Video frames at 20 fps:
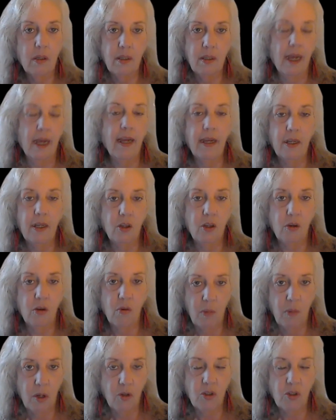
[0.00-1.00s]
take
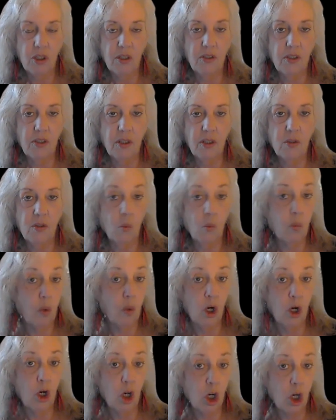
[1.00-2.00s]
your emotions into
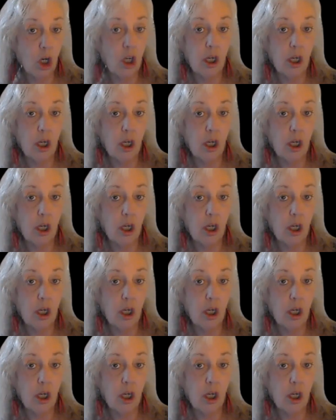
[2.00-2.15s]
work.